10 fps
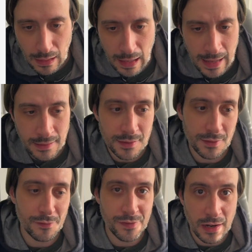And it's
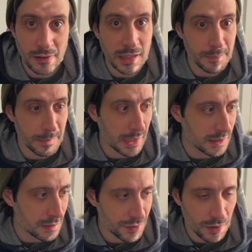very
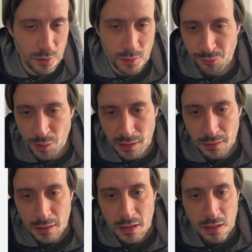competitive. So if we
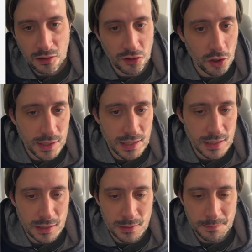look
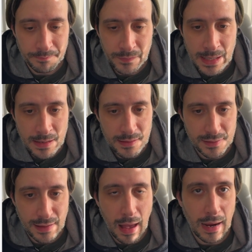here, it's
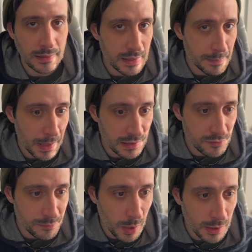a highly competitive
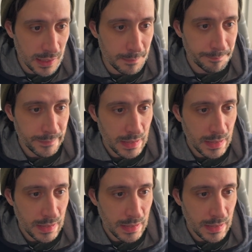market.